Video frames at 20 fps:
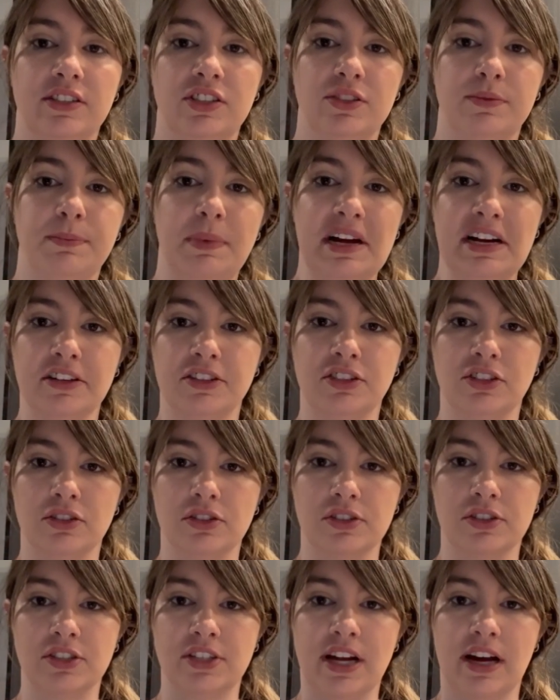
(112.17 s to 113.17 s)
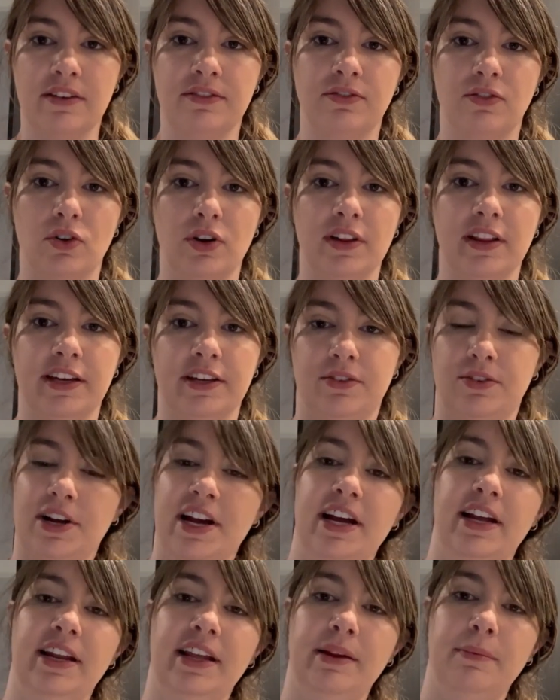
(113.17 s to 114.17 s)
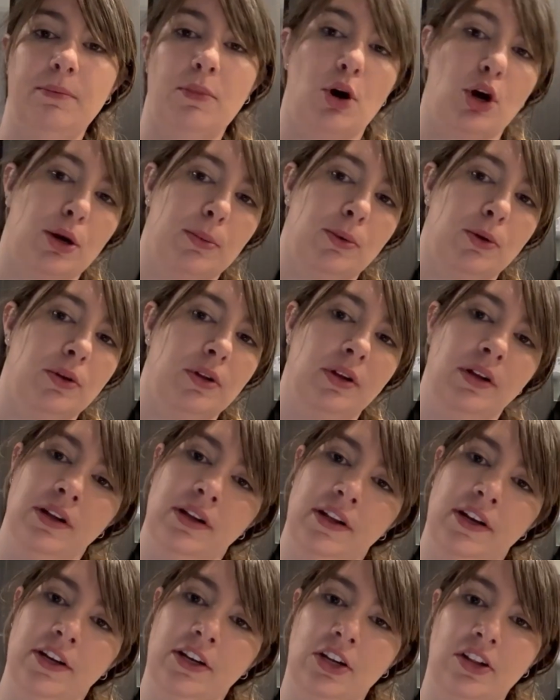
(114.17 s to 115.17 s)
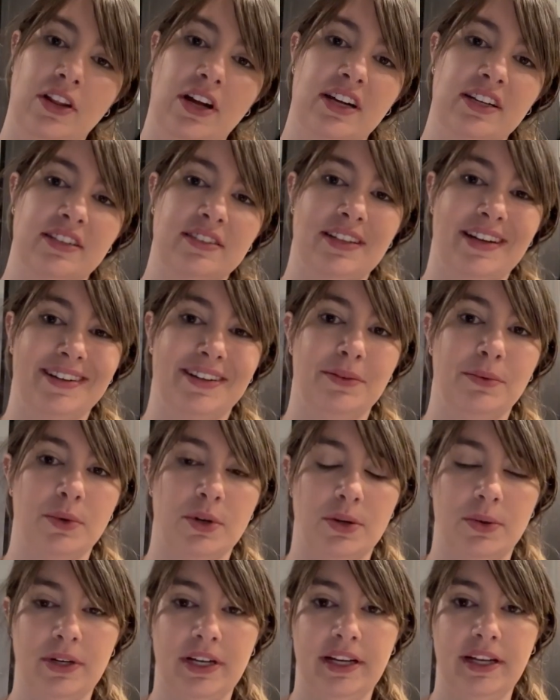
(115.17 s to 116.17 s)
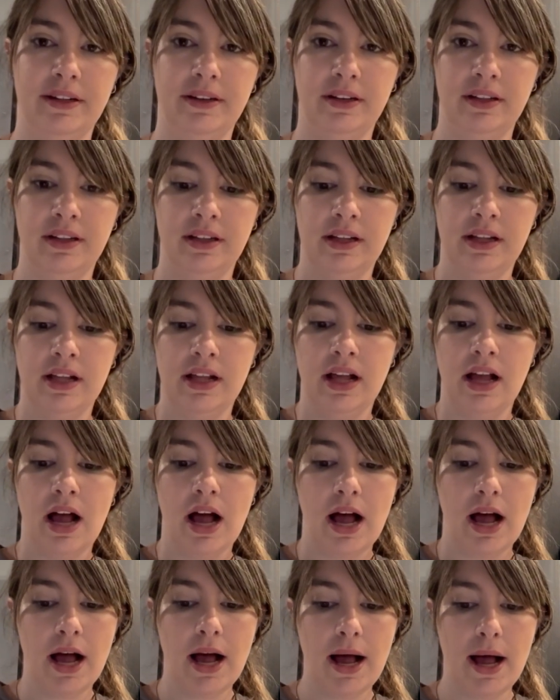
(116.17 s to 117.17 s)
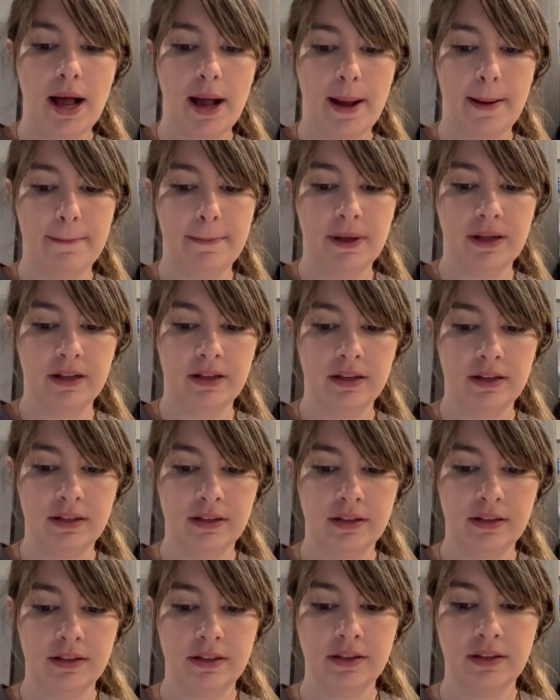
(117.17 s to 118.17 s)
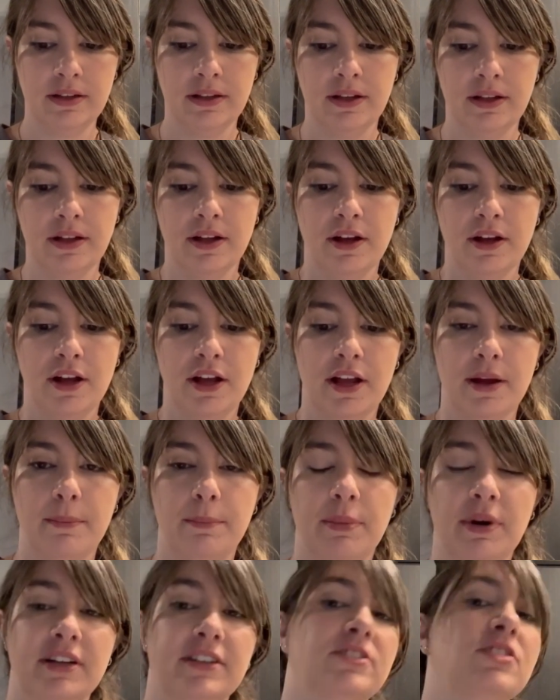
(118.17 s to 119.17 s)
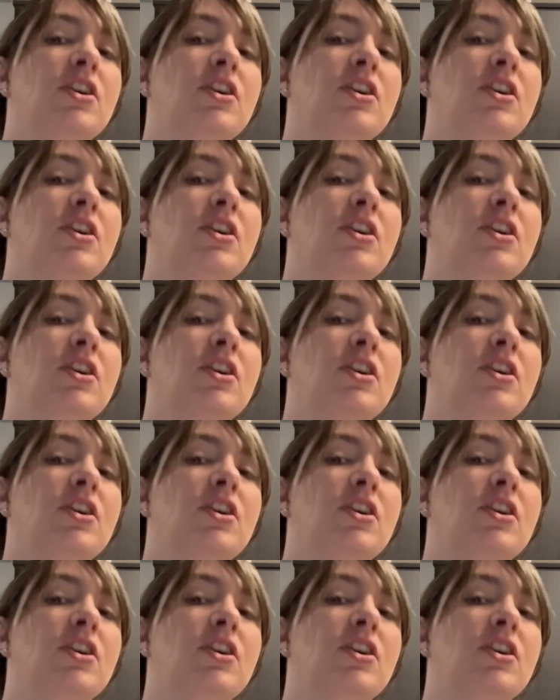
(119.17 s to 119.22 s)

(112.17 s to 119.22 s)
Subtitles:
special stuff for, like granite, marble, and all that, because that can ruin it. But it's